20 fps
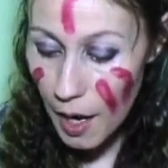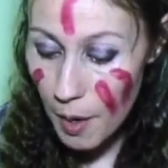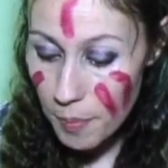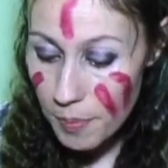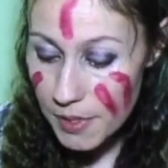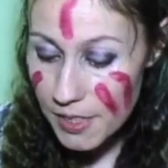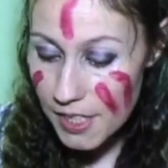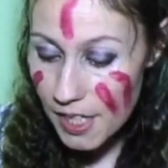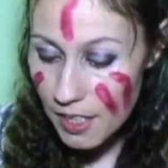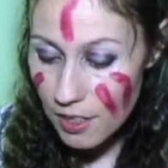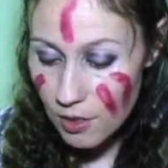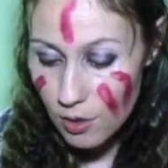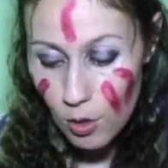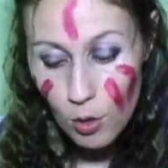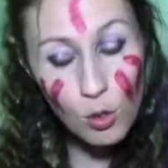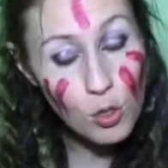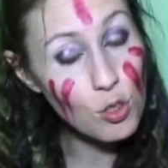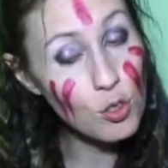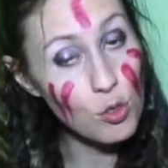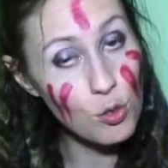upset
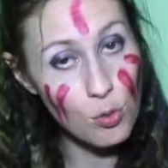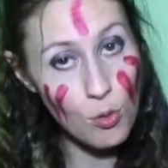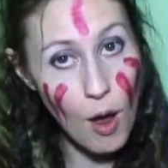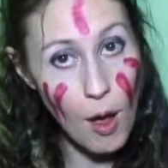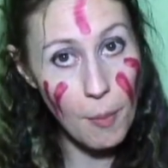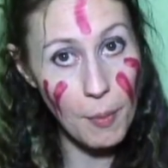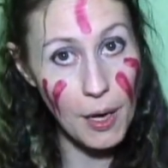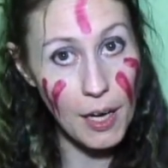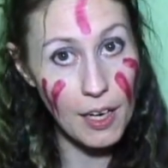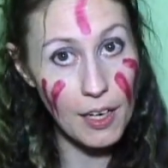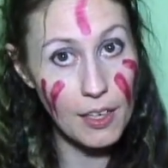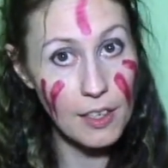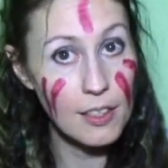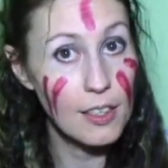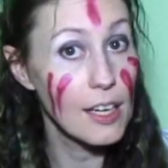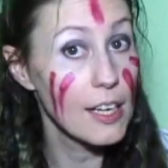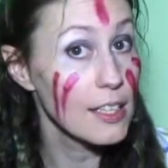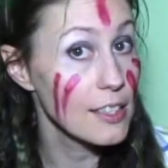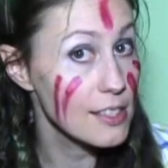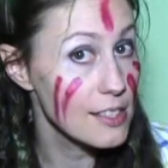or trauma,
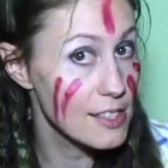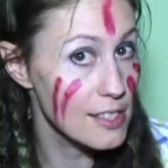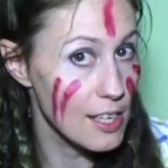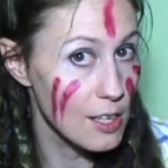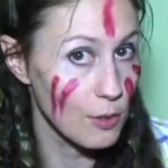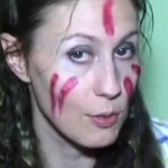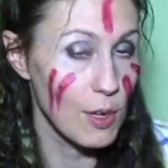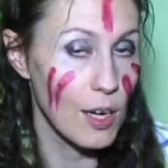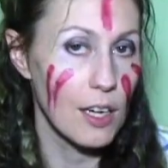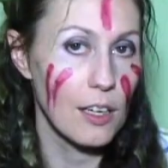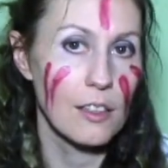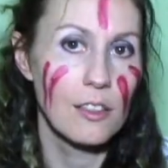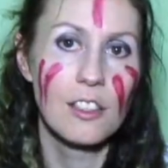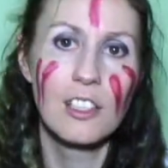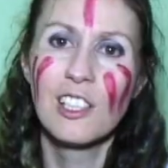etc.